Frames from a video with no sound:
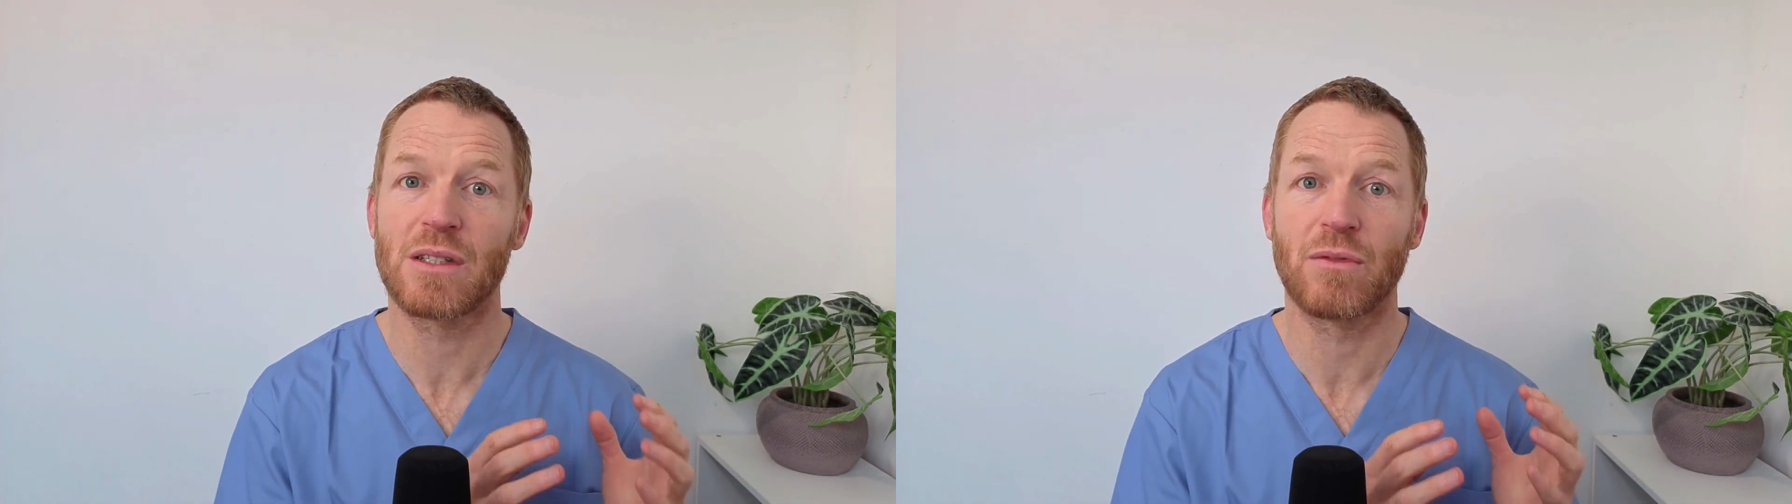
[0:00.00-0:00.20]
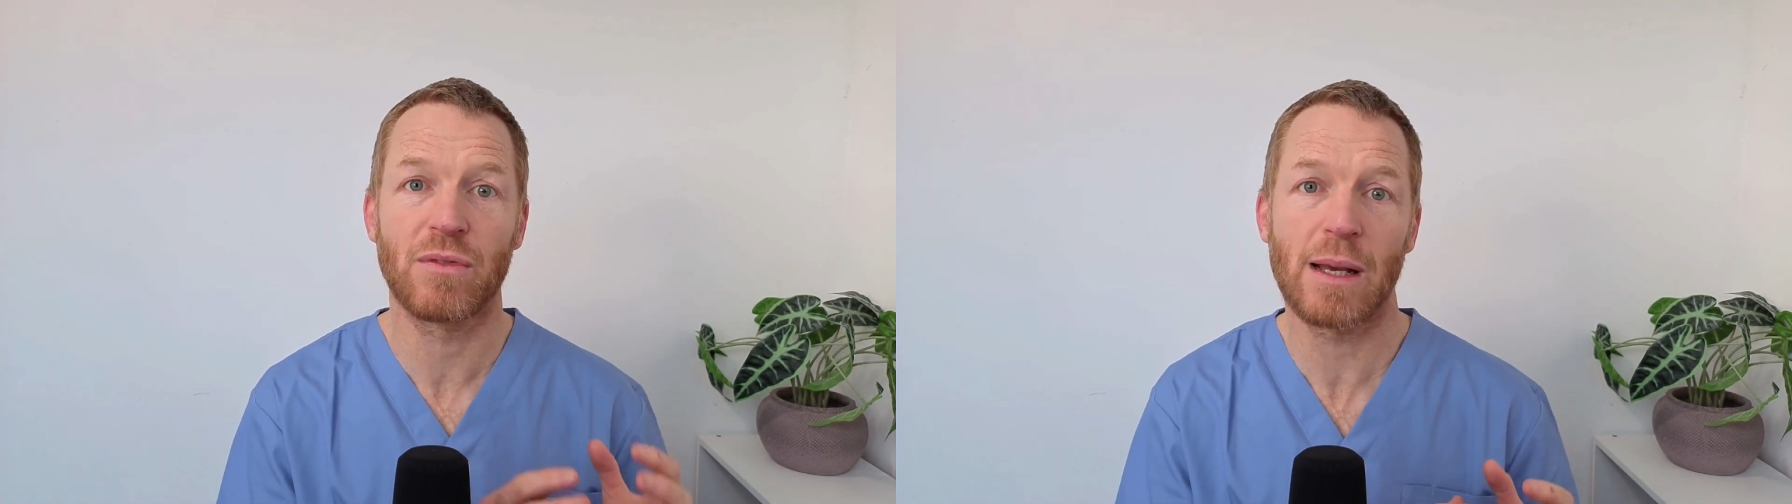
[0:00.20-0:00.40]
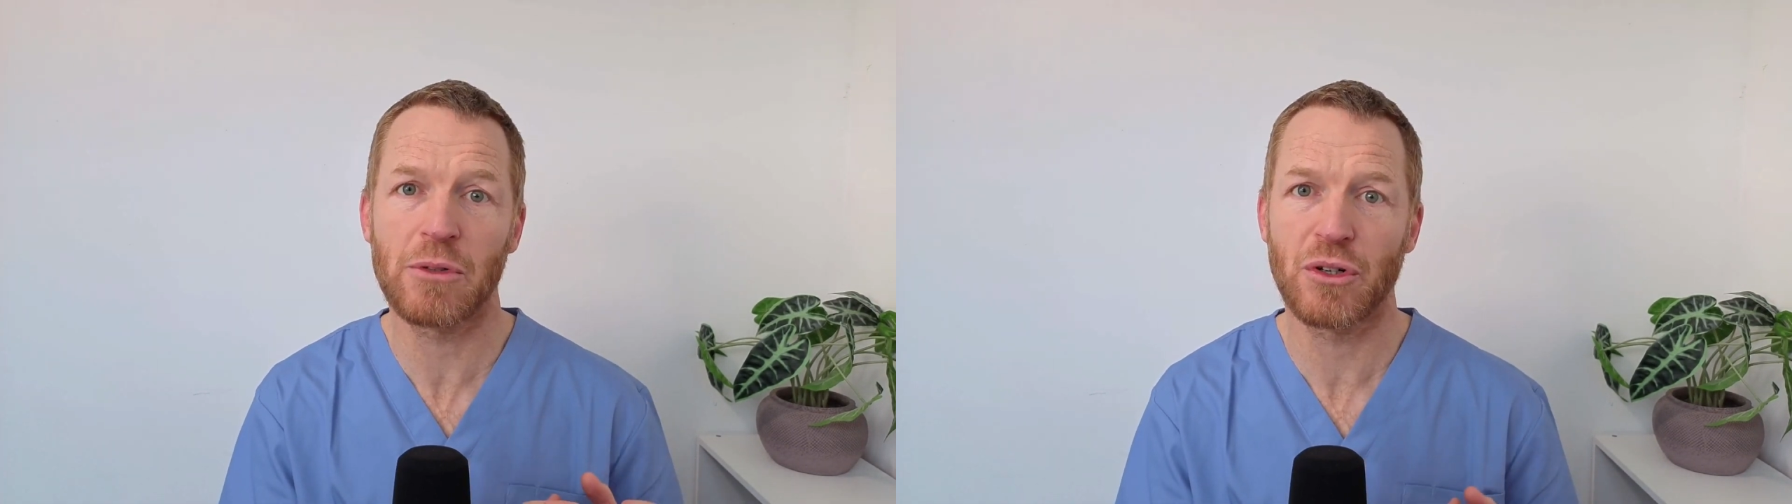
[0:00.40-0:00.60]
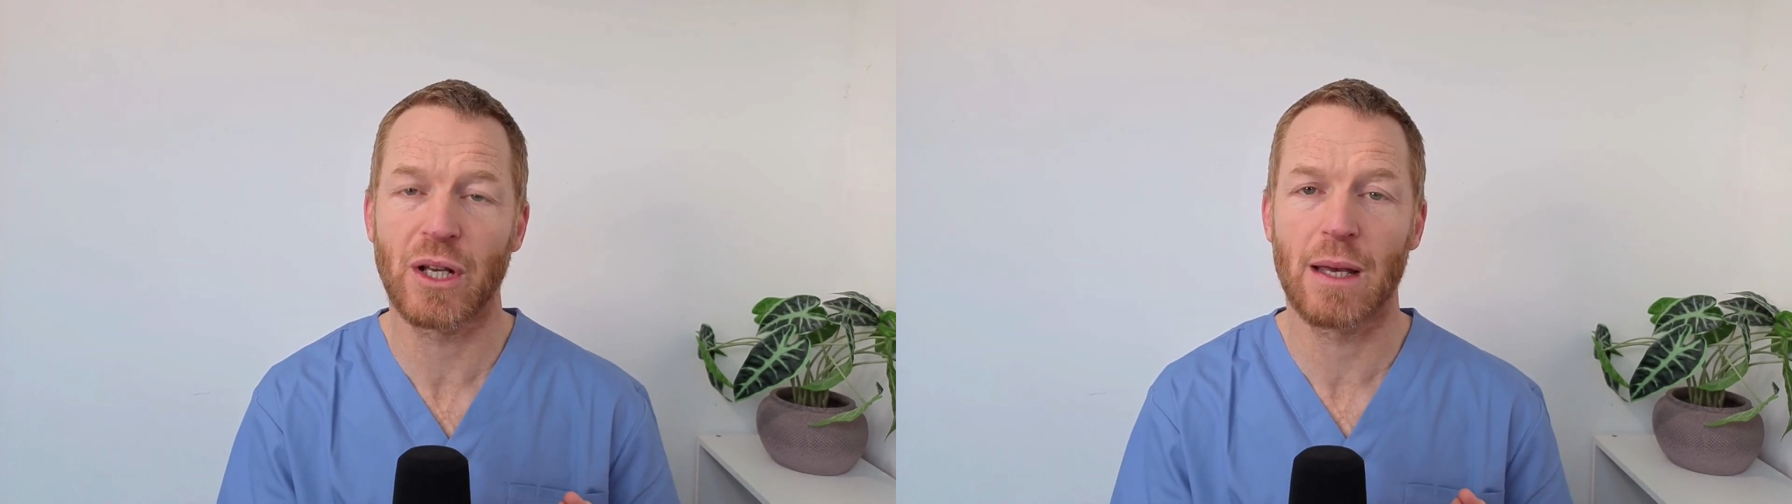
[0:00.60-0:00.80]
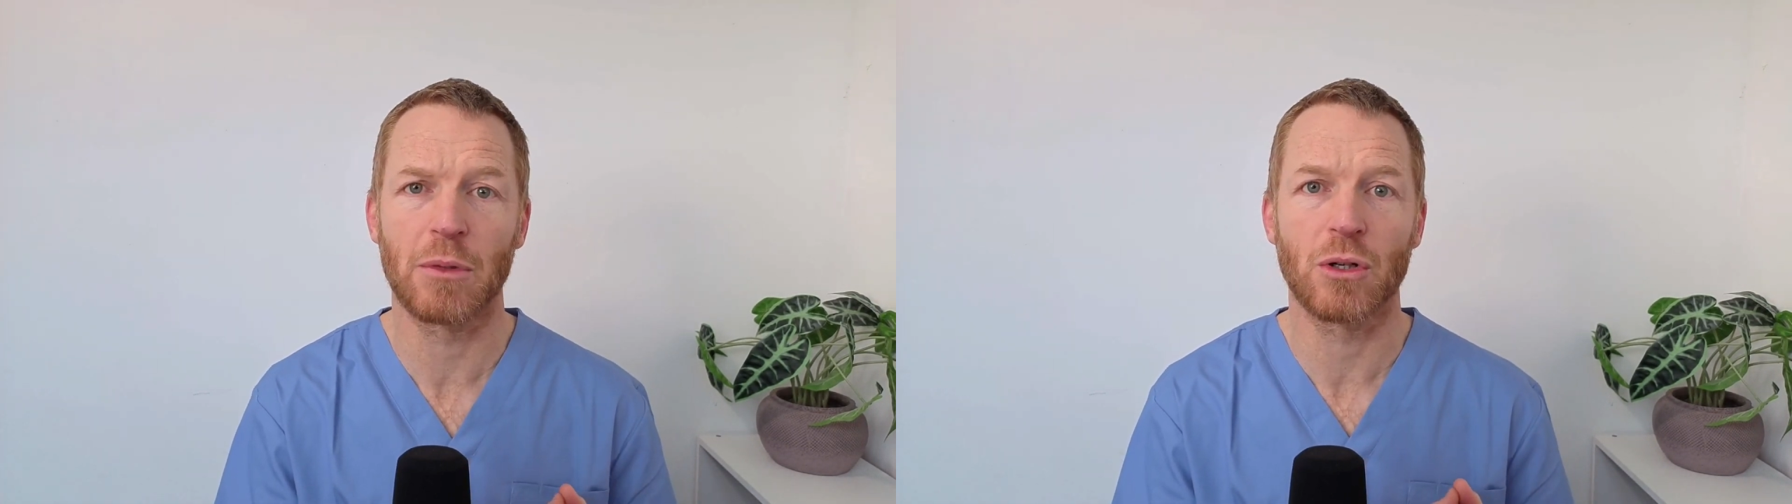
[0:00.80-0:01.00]
inflammatory
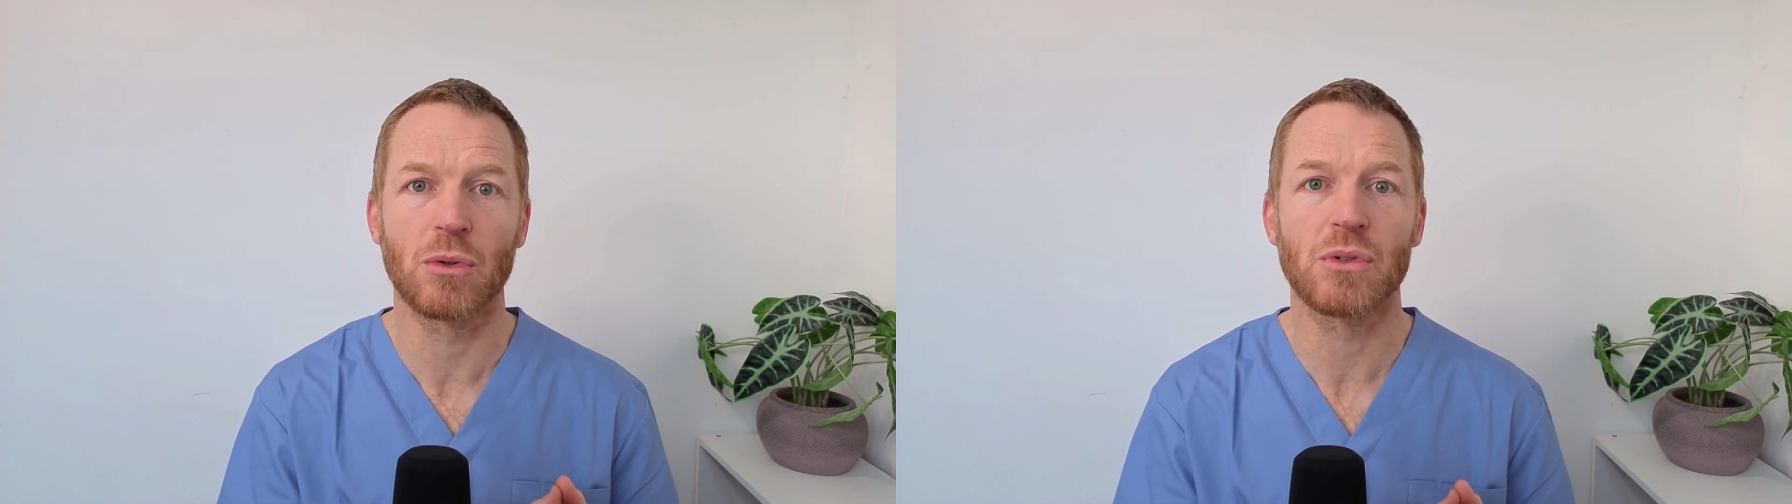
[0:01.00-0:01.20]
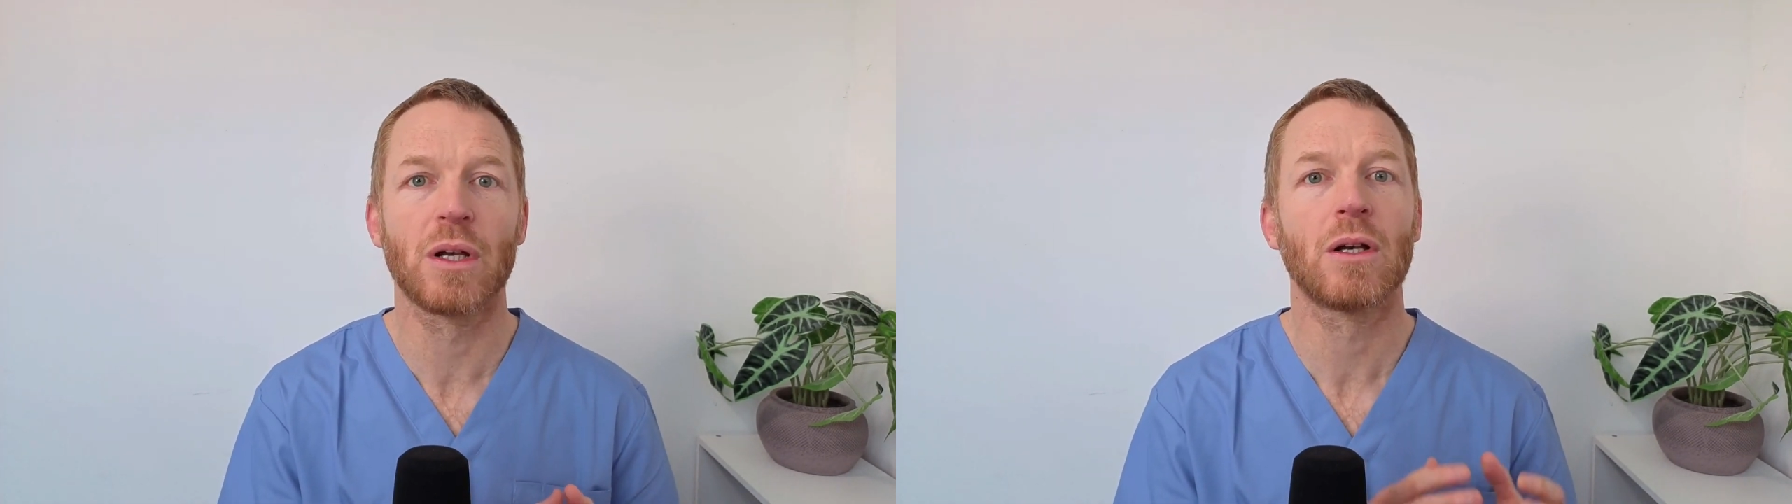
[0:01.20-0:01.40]
chemicals